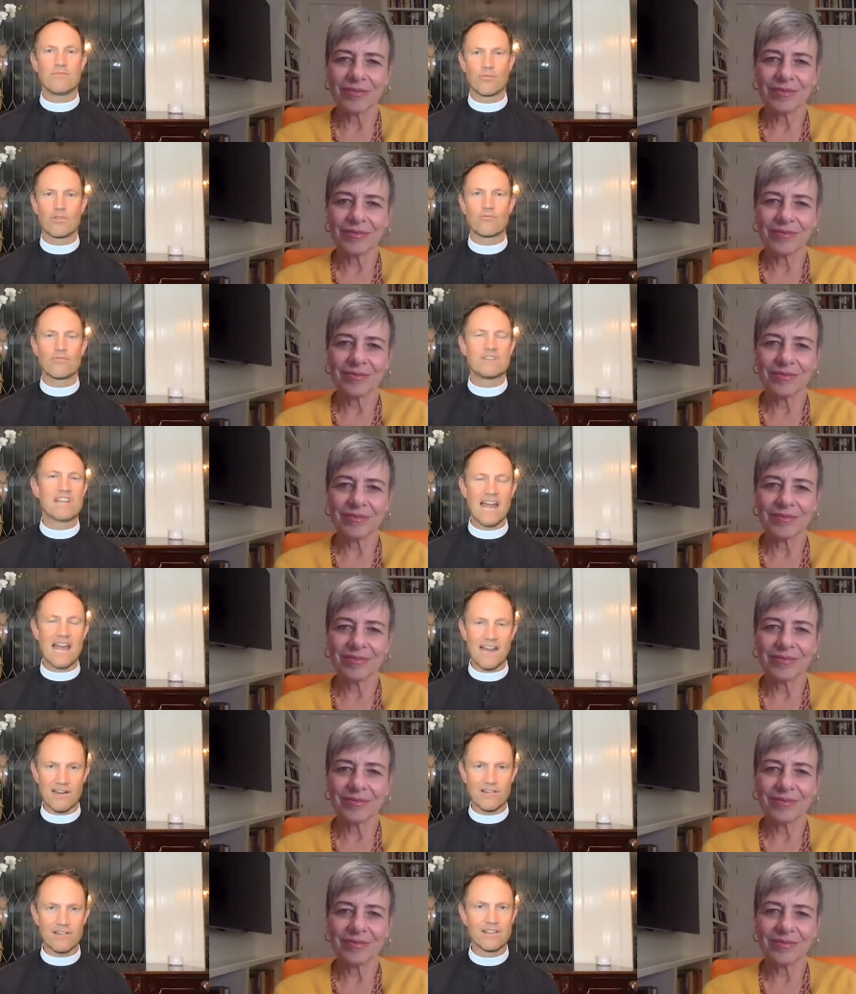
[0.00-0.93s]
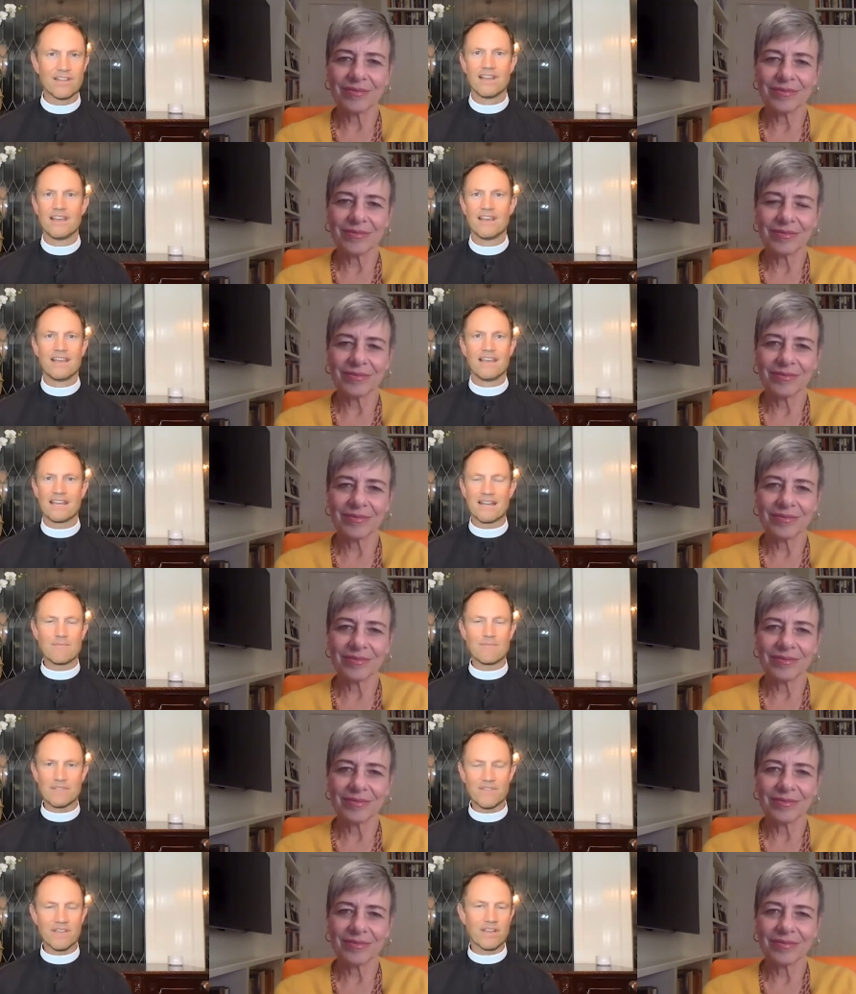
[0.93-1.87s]
Speaker 1: retired and
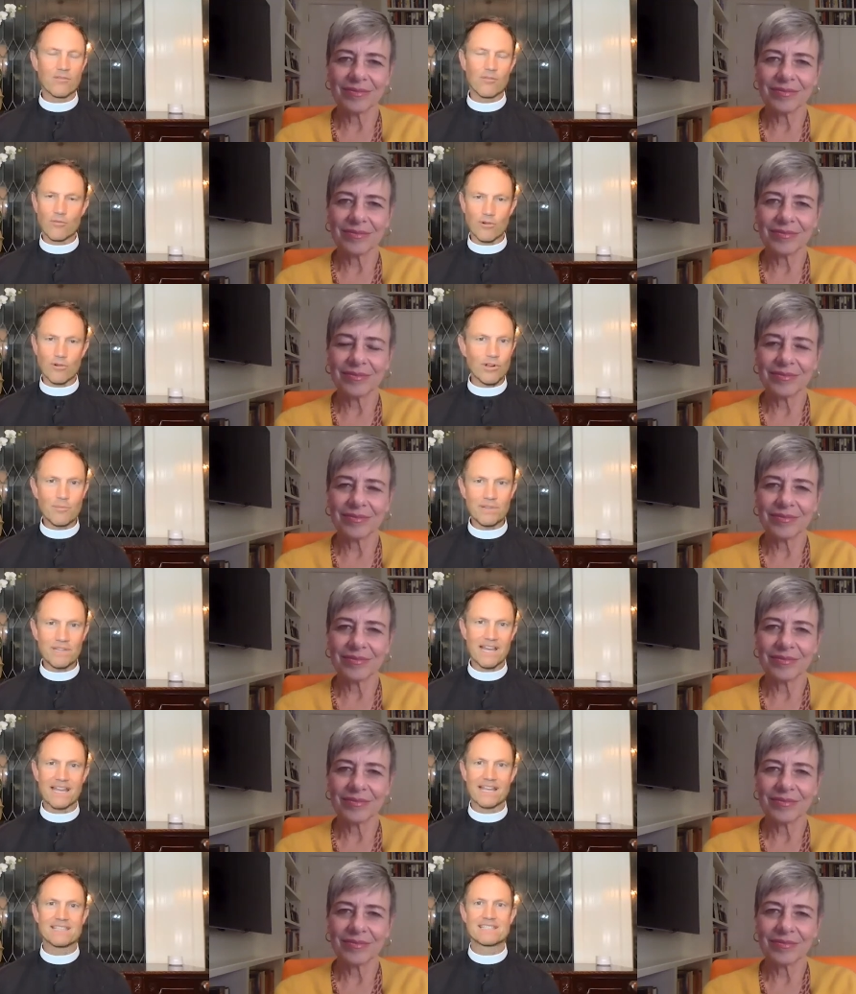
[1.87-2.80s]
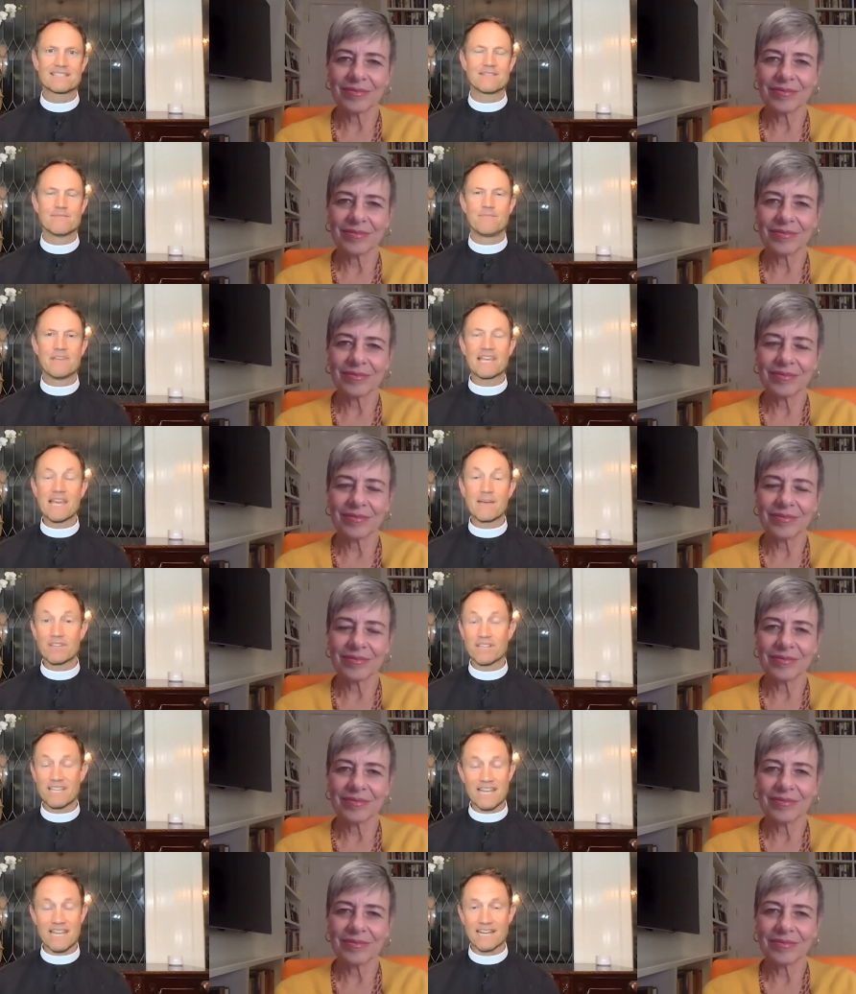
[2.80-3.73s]
I'm living in a rural place, being able
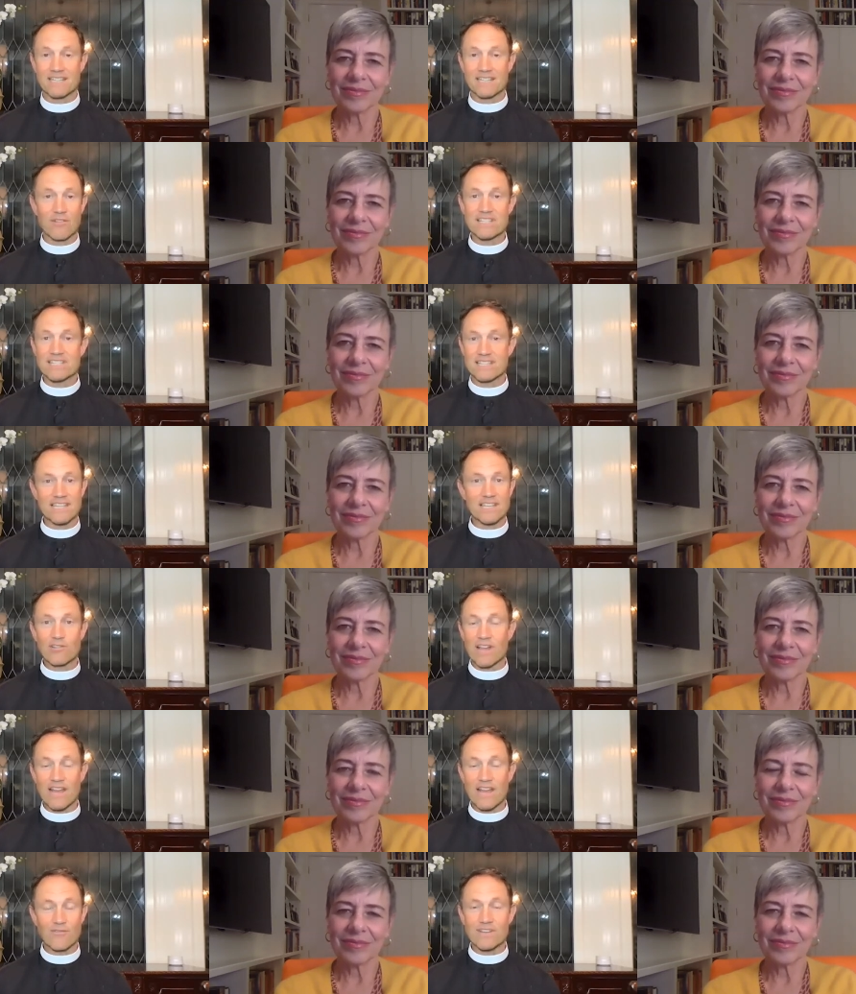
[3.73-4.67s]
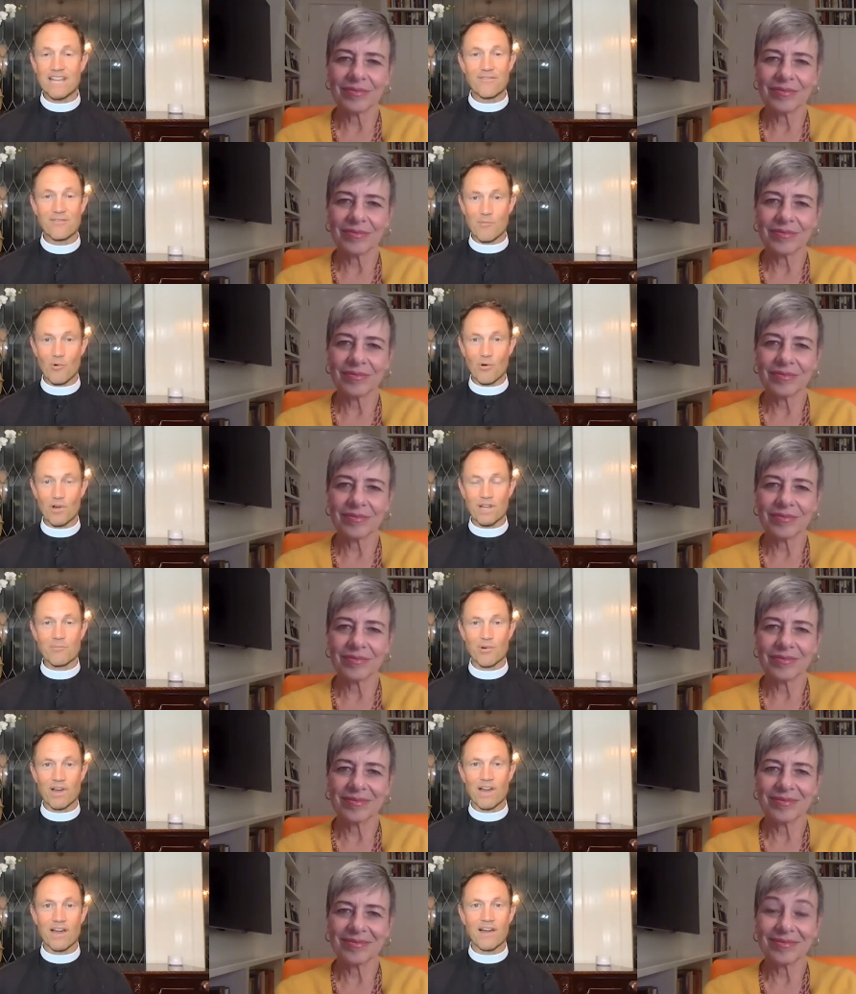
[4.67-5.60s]
to connect to Grace Cathedral every day for morning
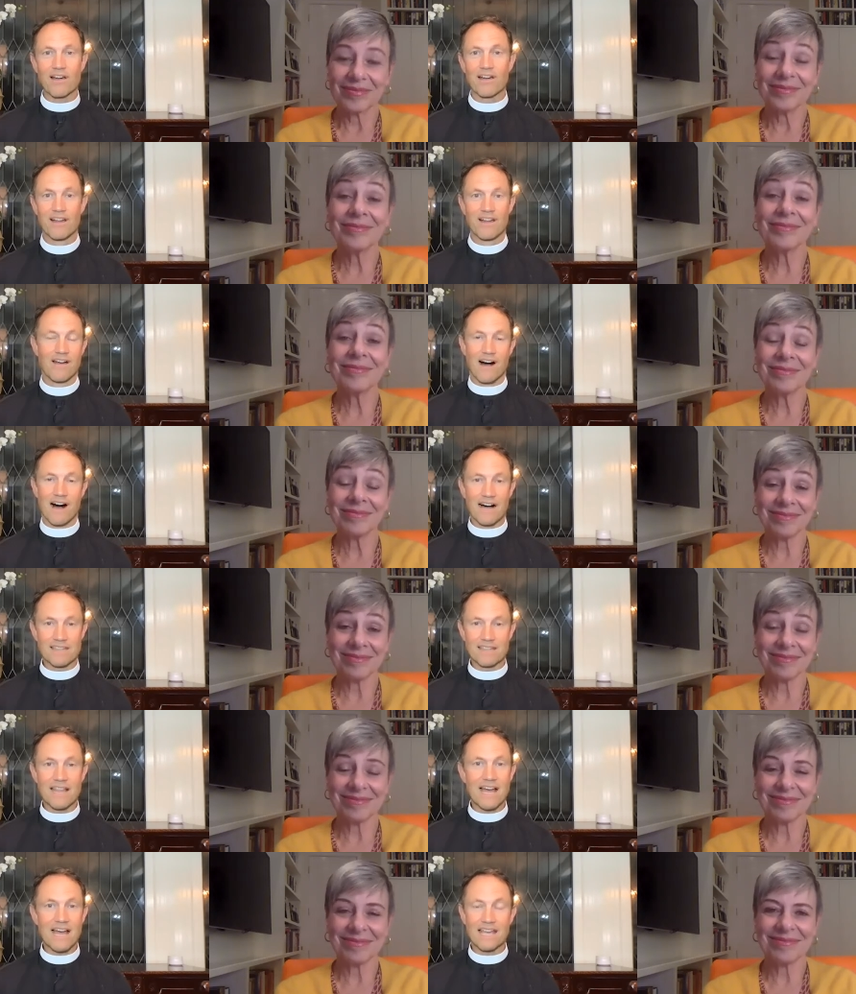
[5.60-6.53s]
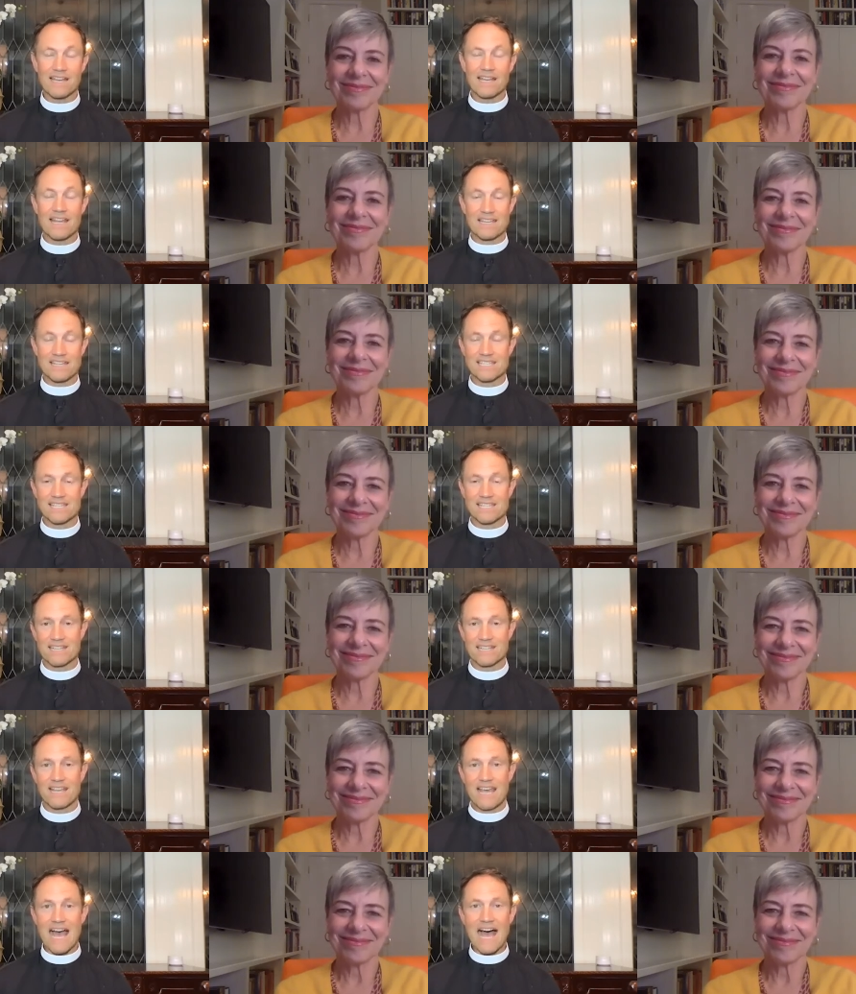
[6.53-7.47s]
prayer online, and just
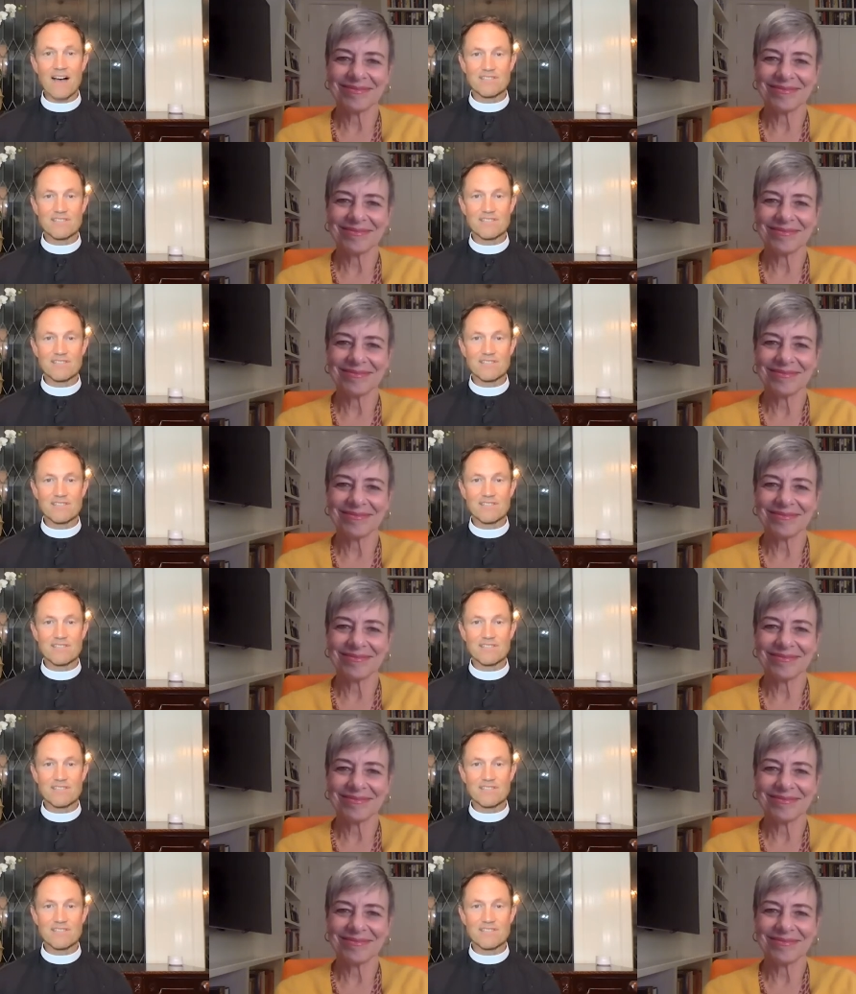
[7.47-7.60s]
how